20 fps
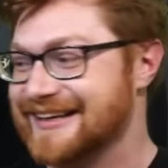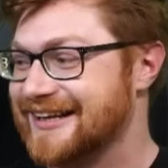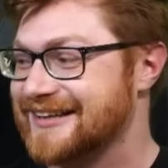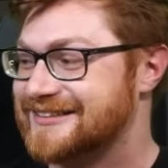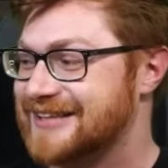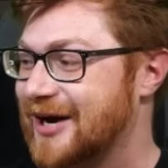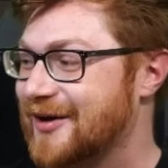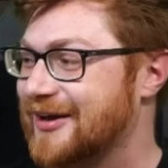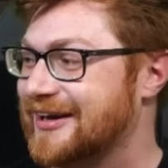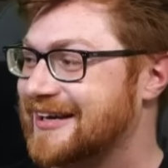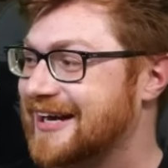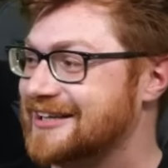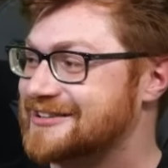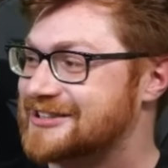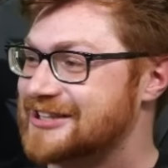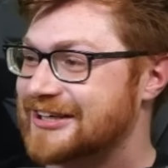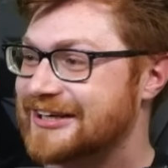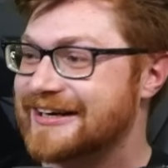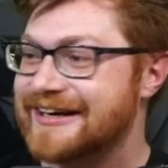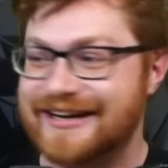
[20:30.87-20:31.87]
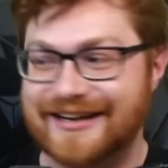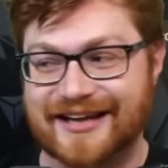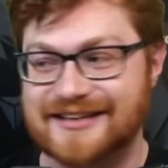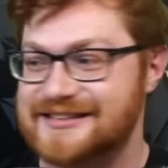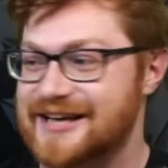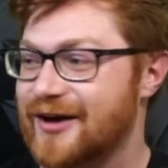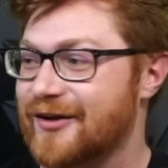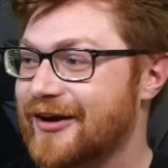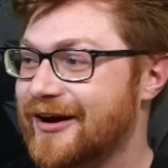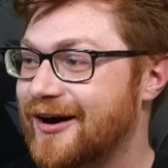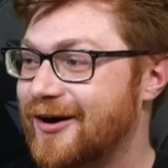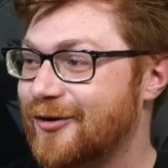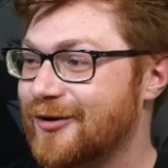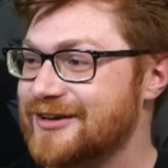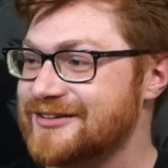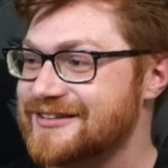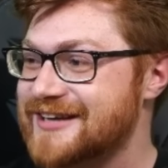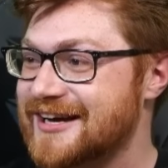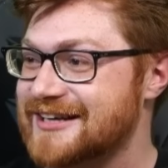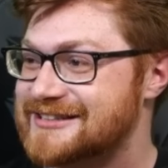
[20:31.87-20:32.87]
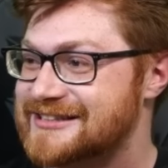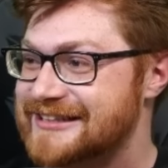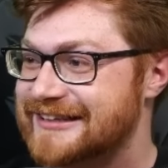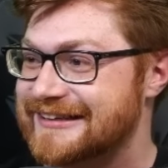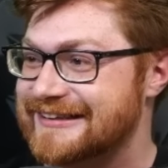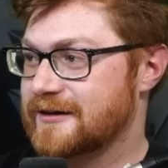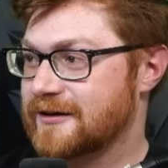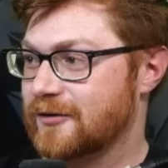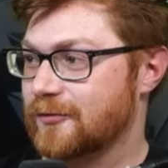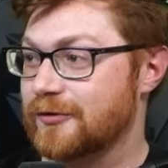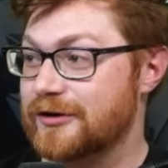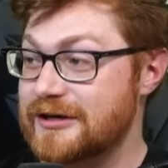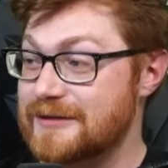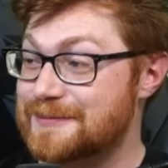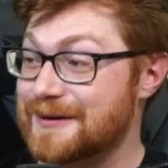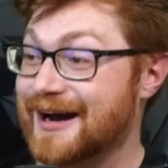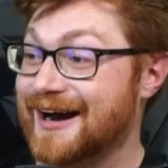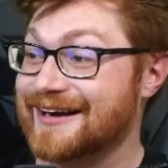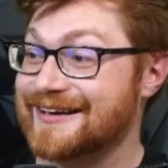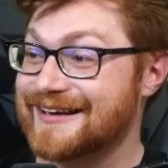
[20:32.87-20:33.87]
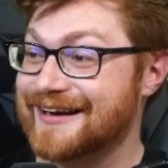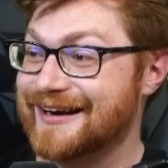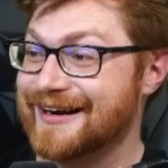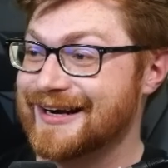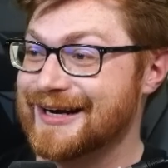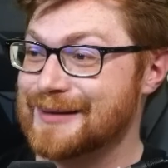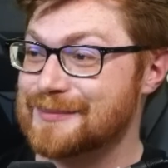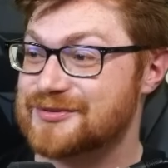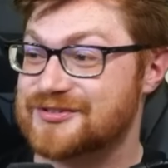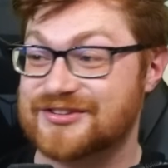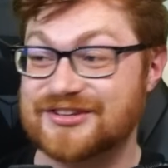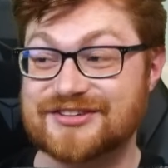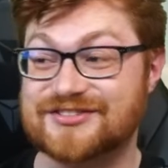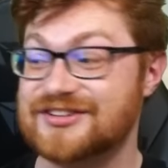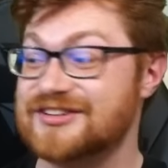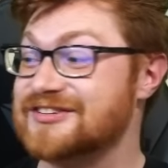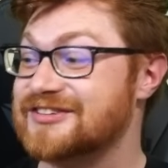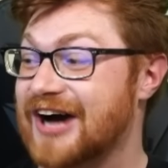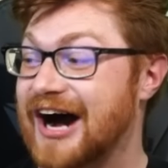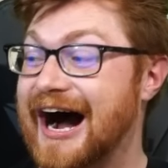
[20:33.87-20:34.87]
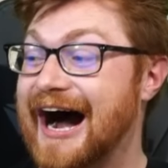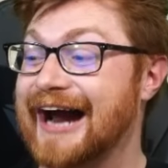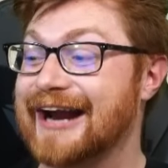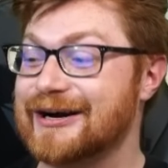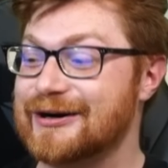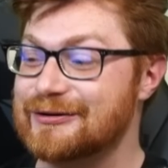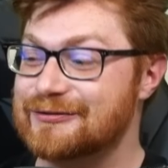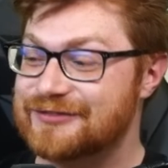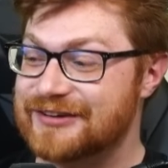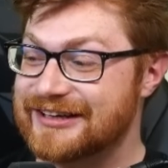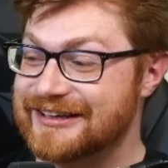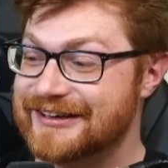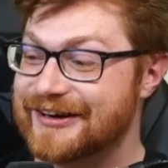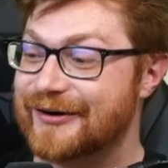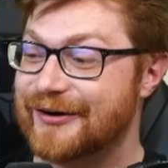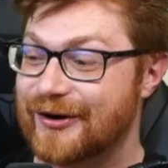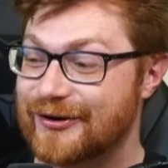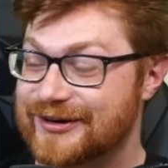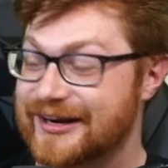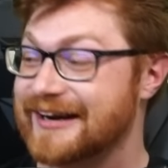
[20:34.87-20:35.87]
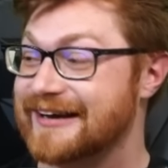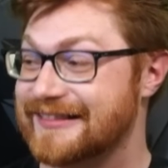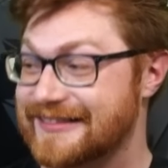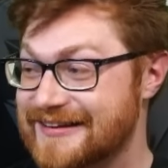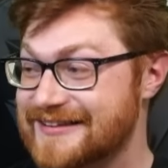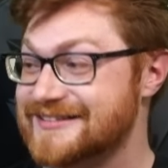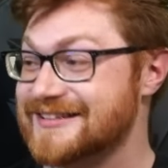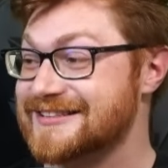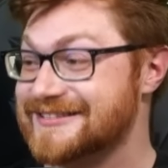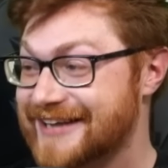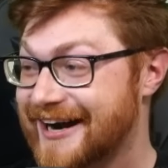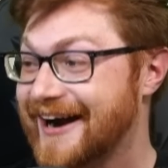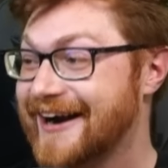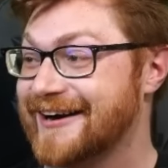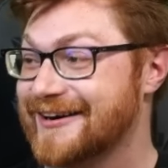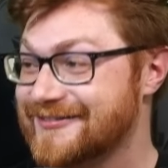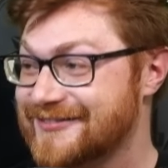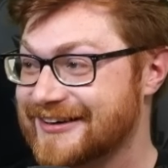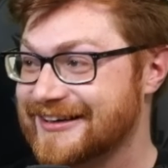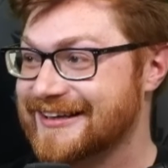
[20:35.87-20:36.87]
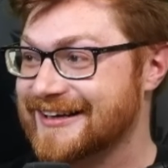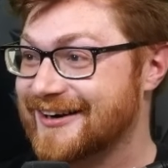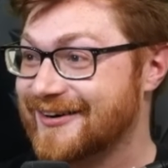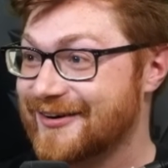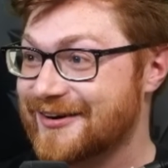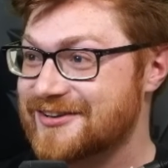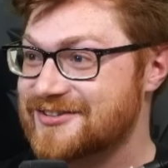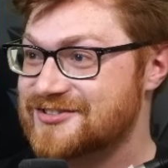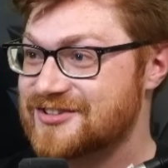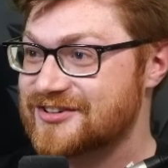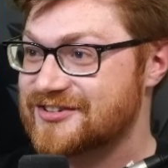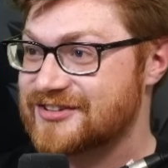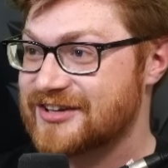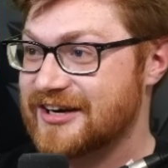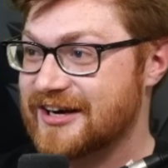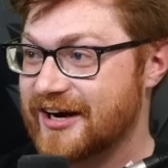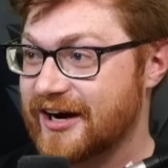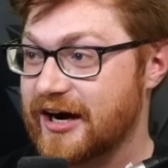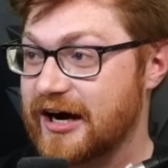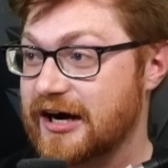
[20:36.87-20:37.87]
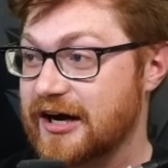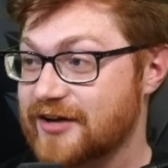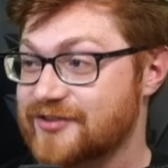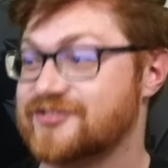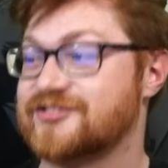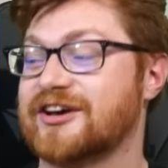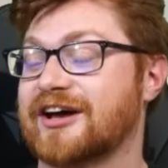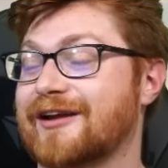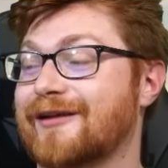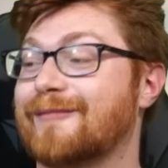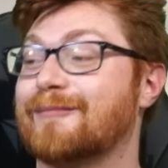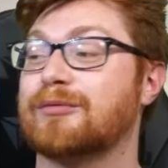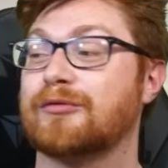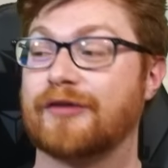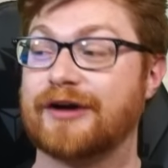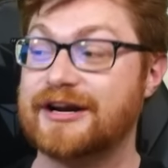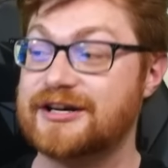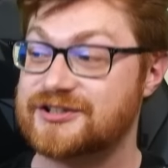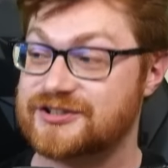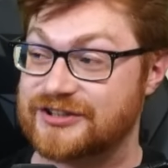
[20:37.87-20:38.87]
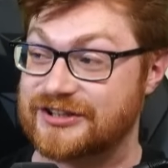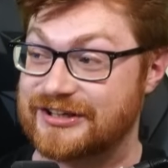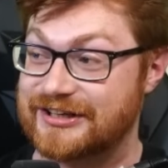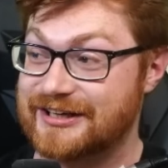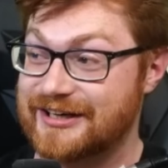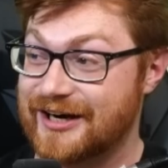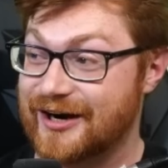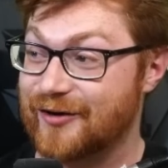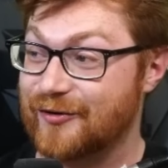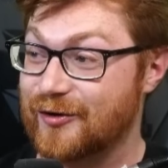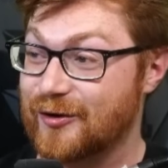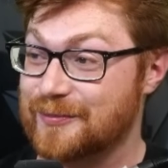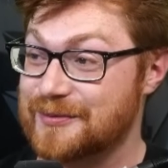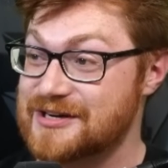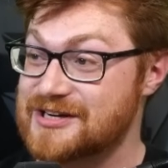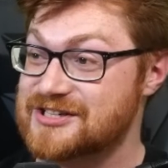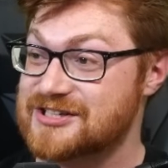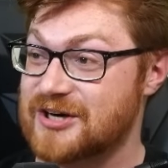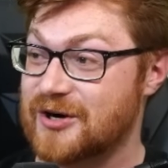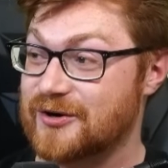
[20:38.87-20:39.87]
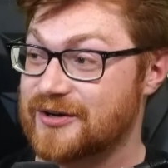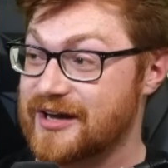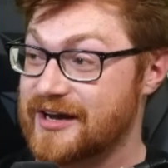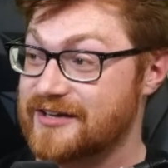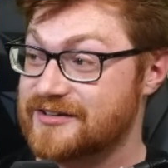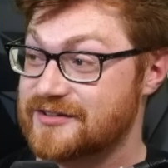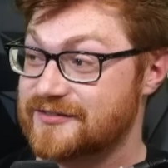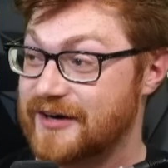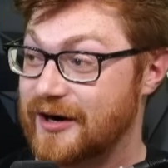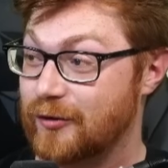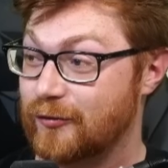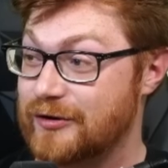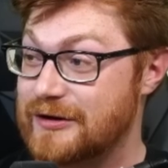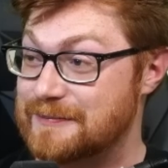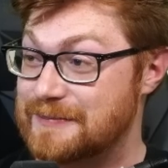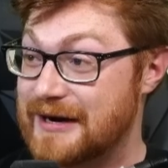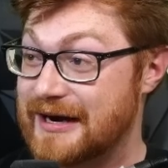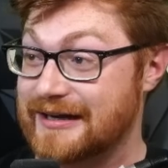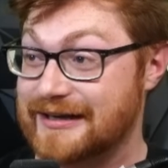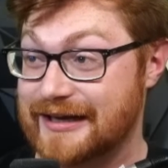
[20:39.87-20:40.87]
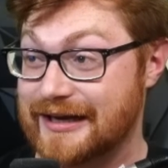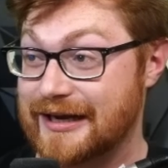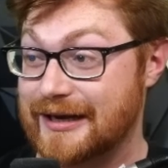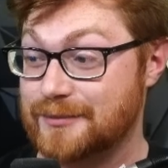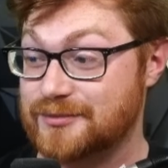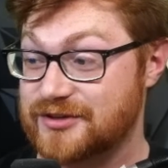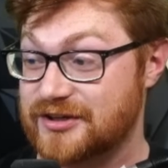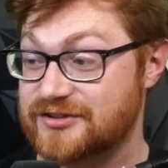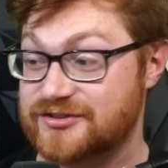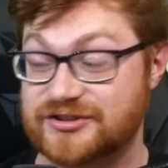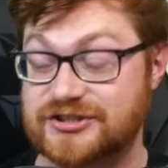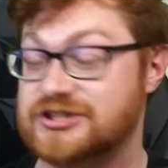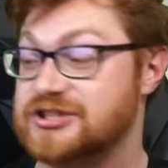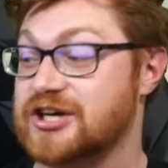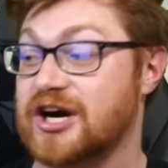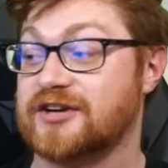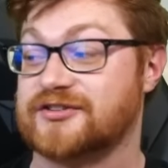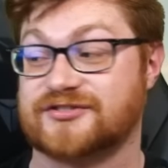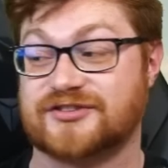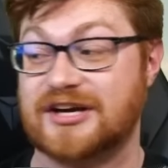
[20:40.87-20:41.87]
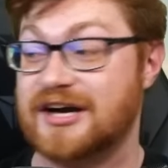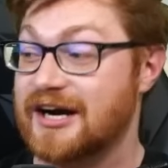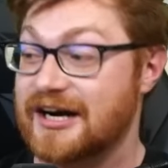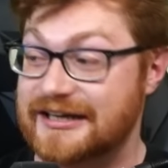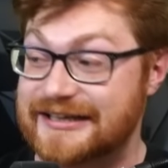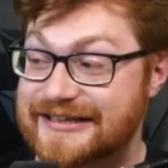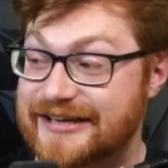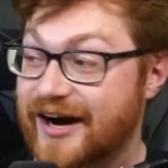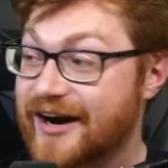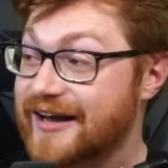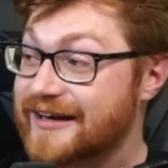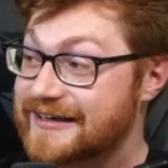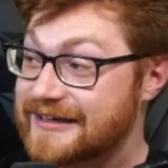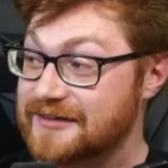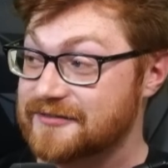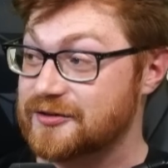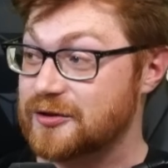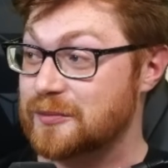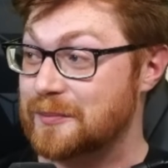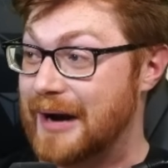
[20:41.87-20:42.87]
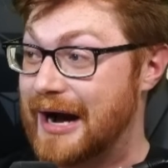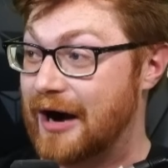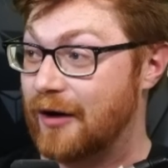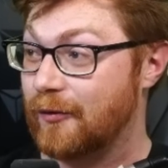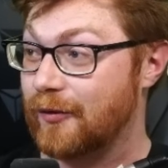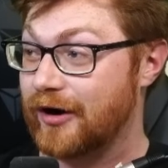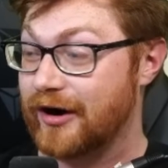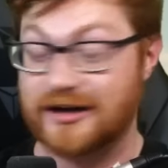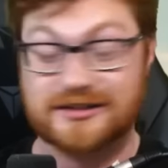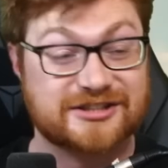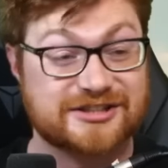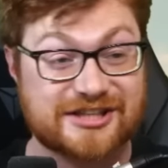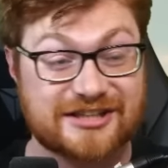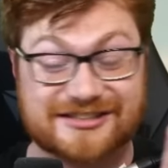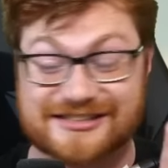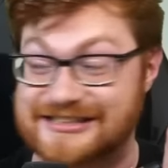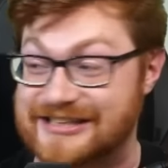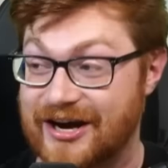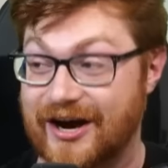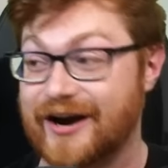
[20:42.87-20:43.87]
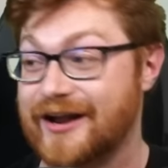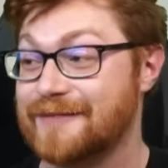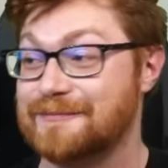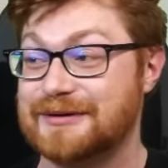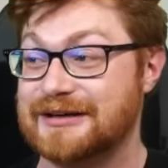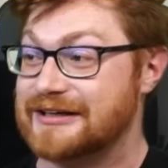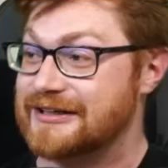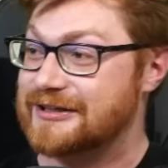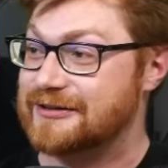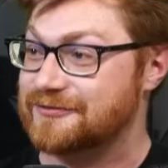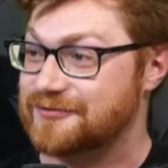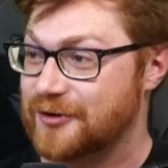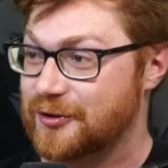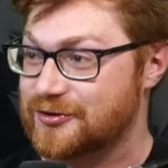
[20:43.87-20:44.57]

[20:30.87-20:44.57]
That's how they get you. That's how they always get you. Repack games. This entire video. Okay, this entire video is just a celebration, a real big showcase of how repack games is just gonna give you malware. It's just gonna be an info